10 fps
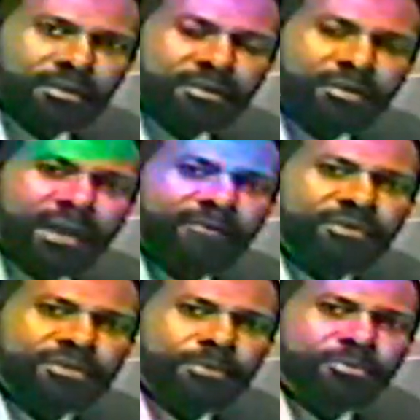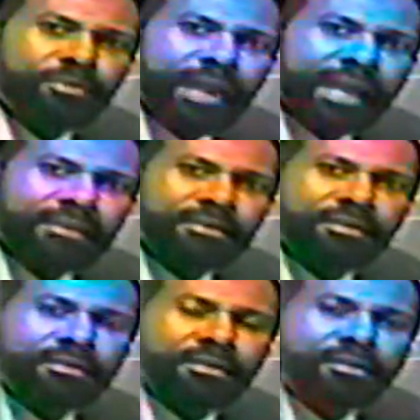You have to subtract
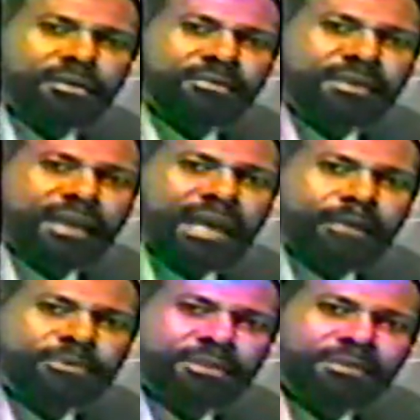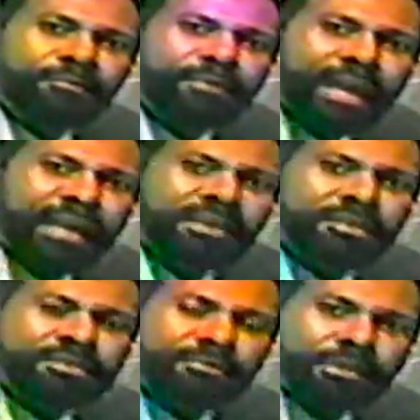the absolute
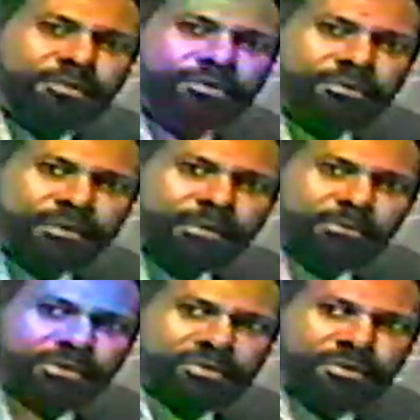values of those two numbers.